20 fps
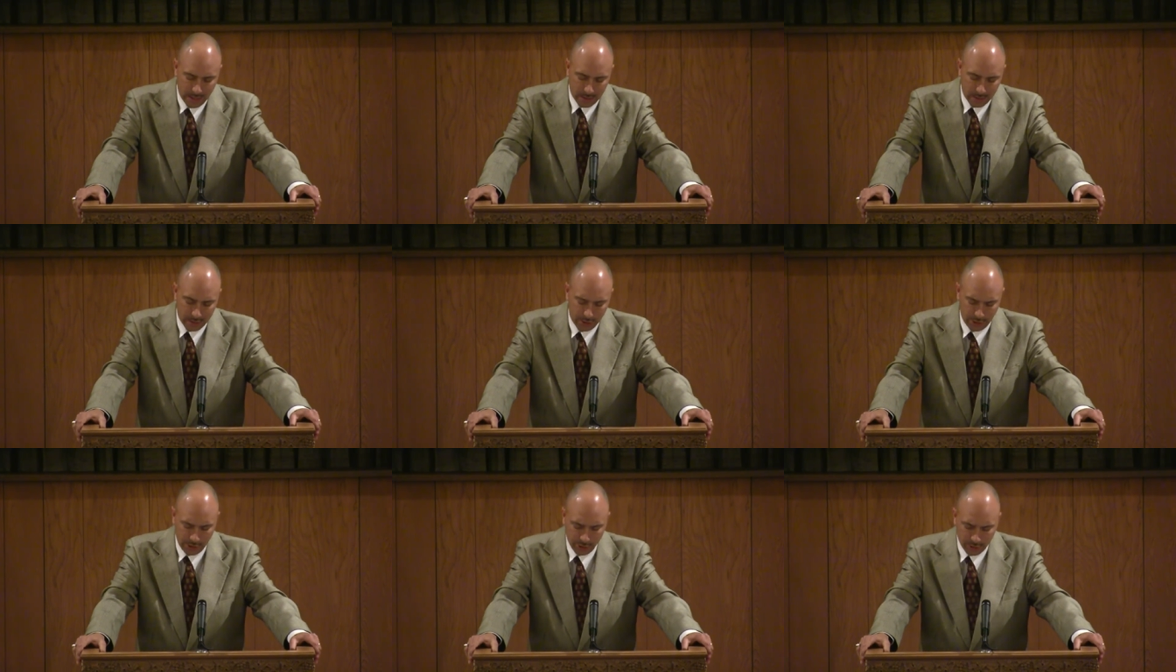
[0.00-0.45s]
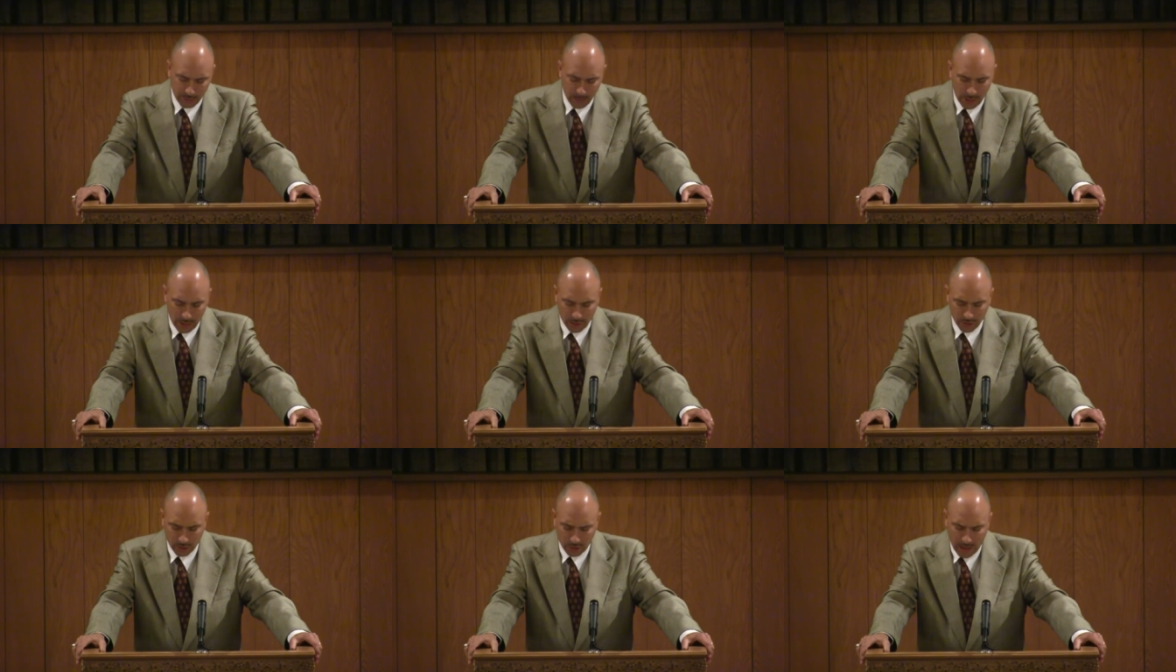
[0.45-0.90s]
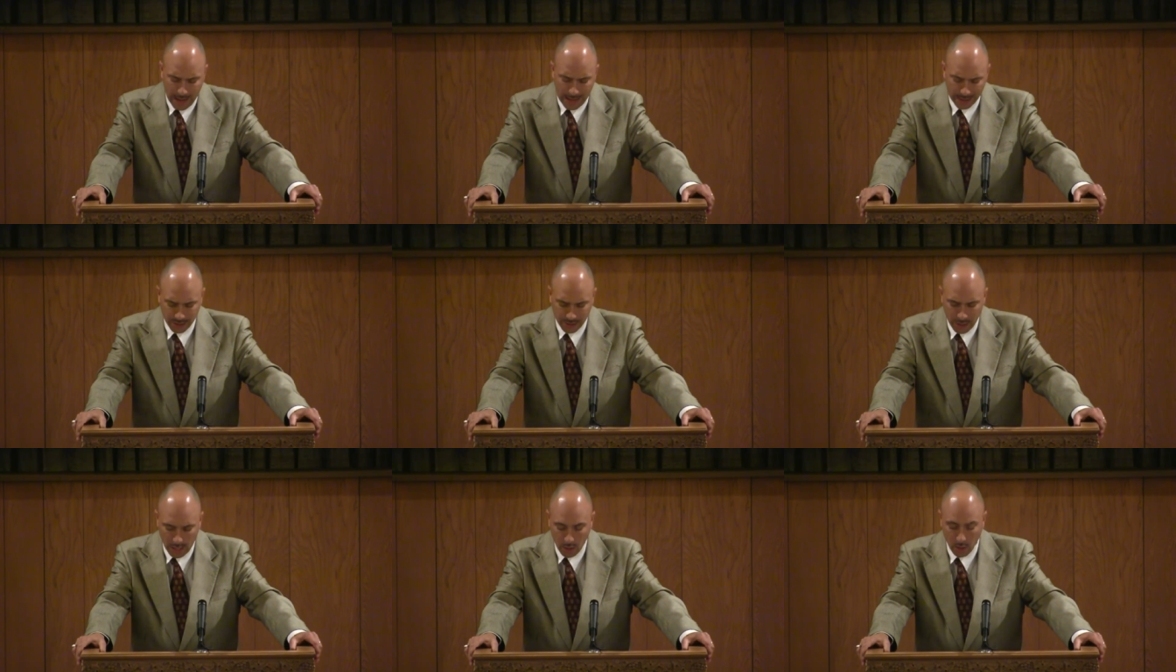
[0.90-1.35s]
The youth minister
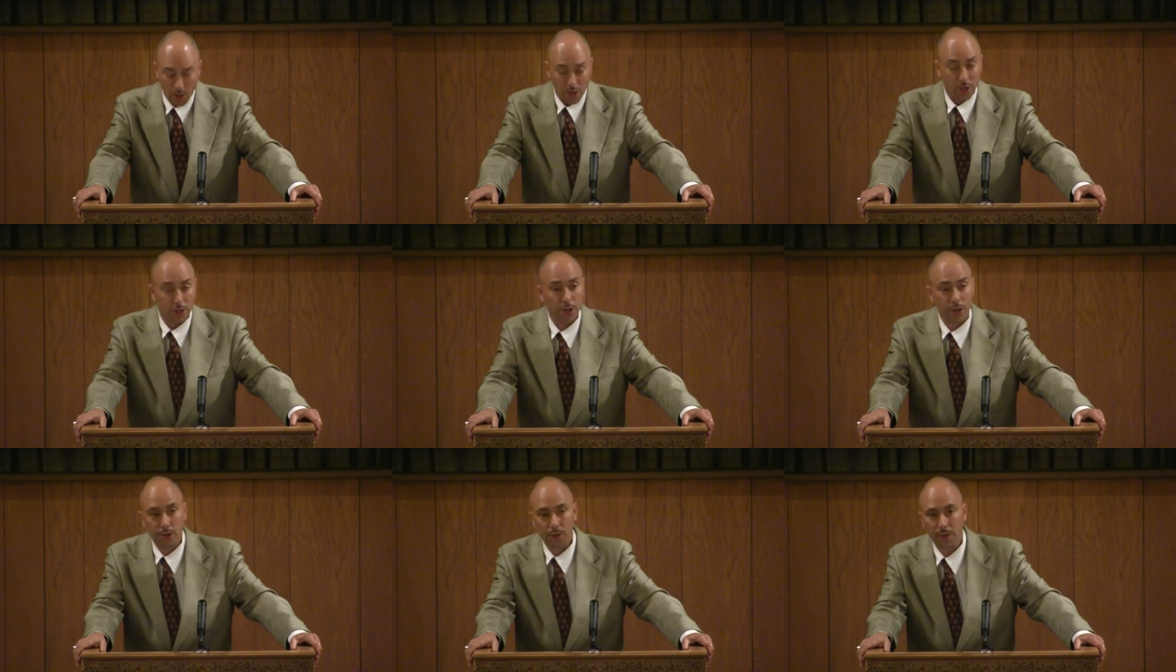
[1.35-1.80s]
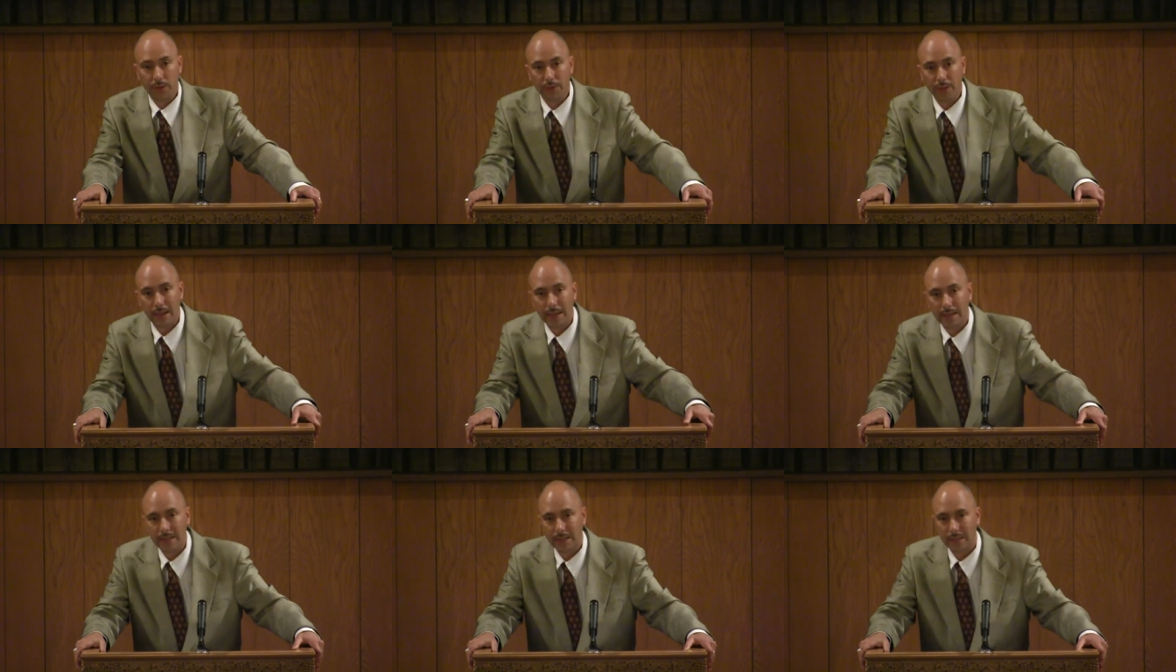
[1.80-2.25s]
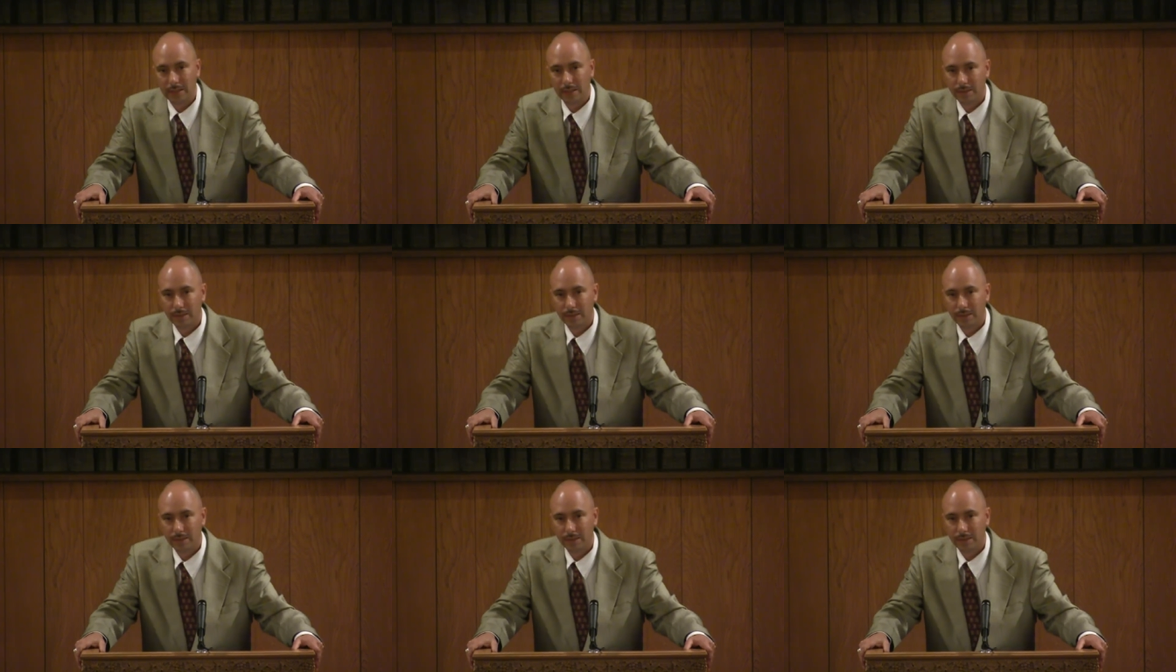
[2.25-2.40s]
asked Joe, Do you think?